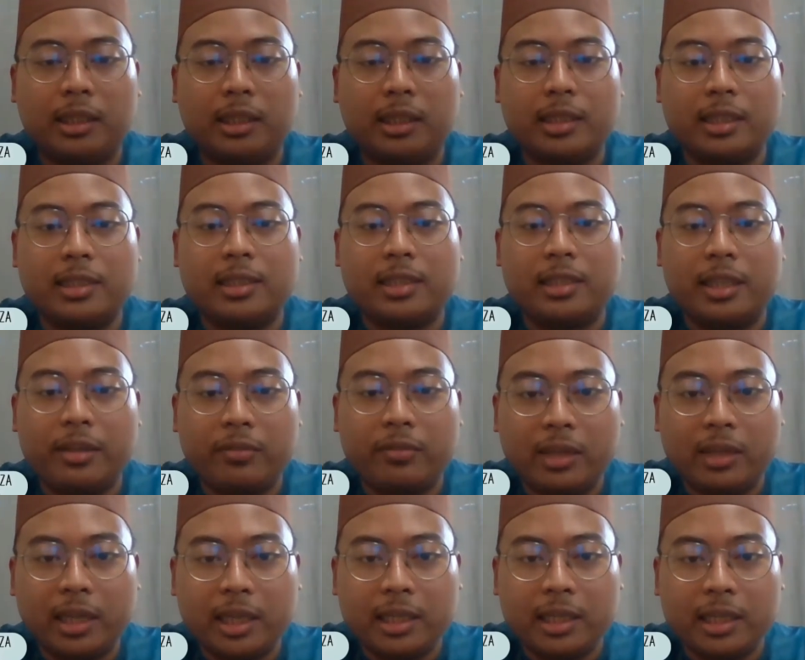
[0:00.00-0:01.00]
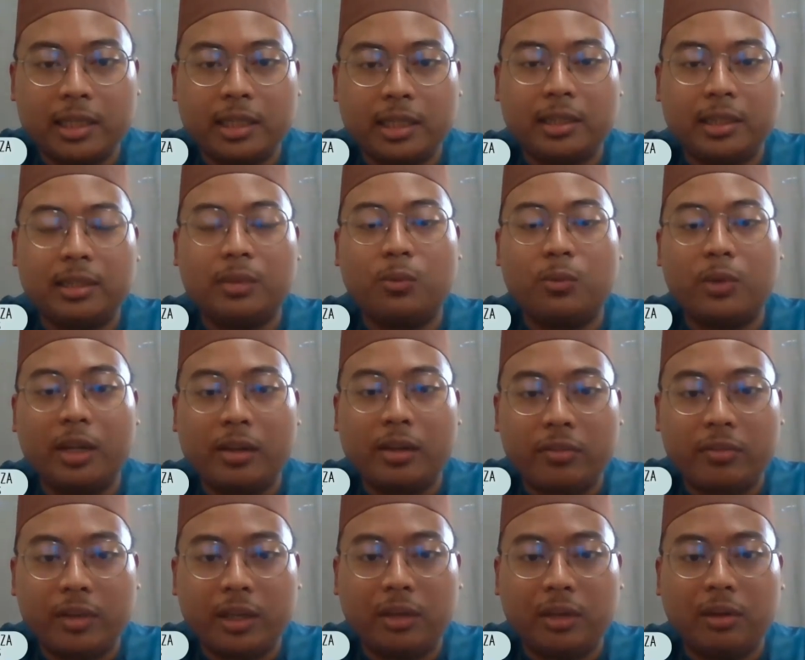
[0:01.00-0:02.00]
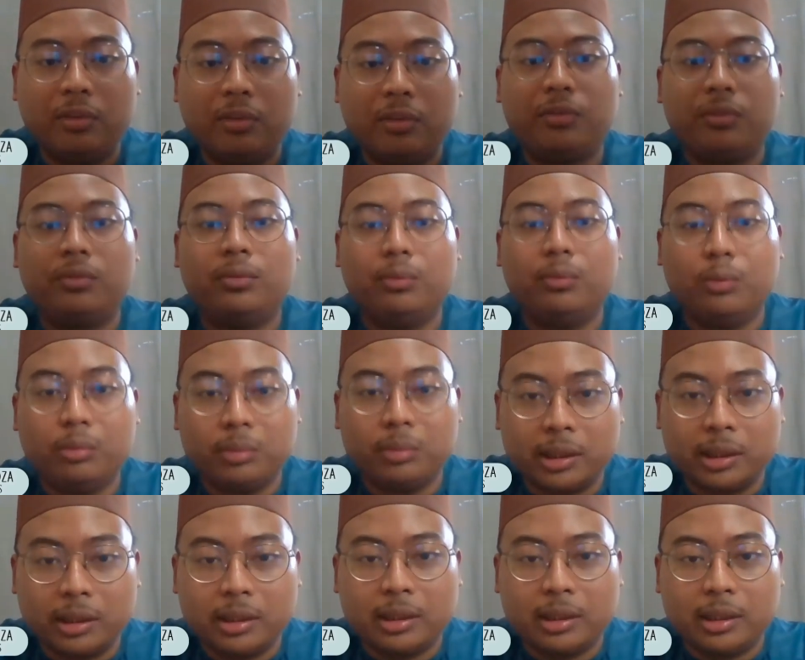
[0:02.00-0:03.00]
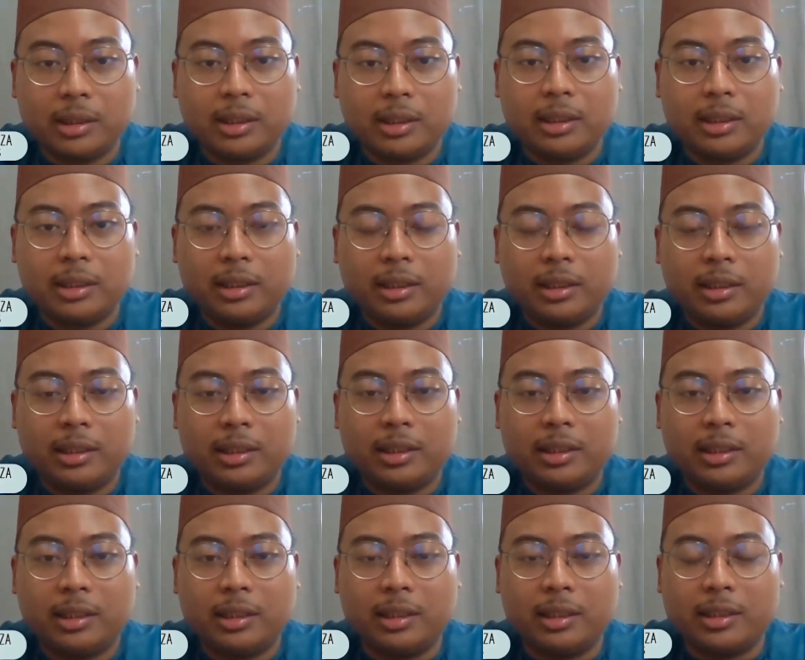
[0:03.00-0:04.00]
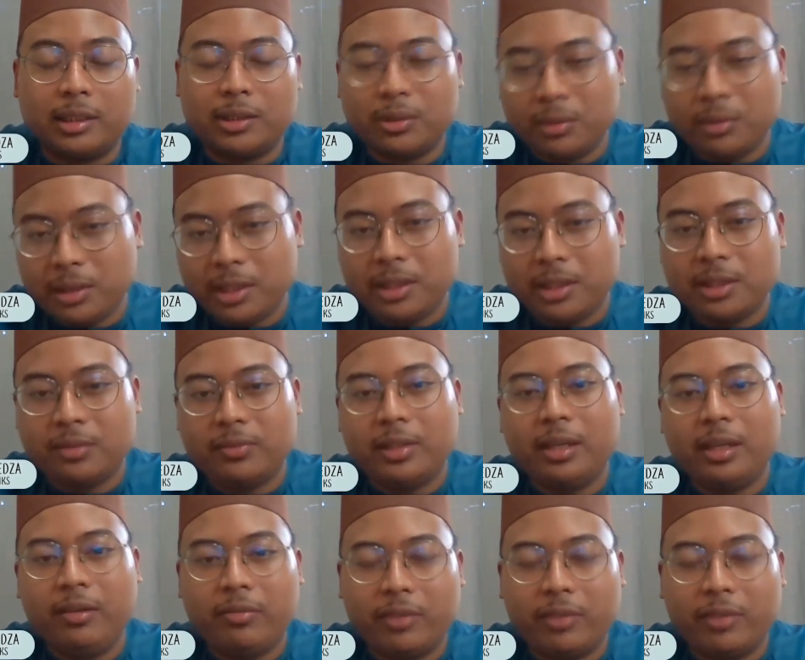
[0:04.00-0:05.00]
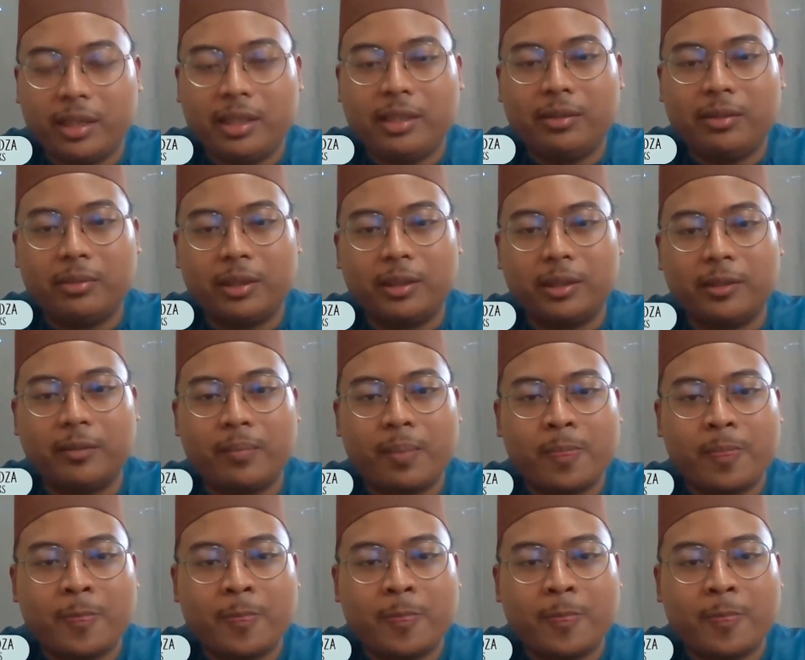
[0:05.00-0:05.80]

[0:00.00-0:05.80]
safeguarding the welfare of women. So it is very funny when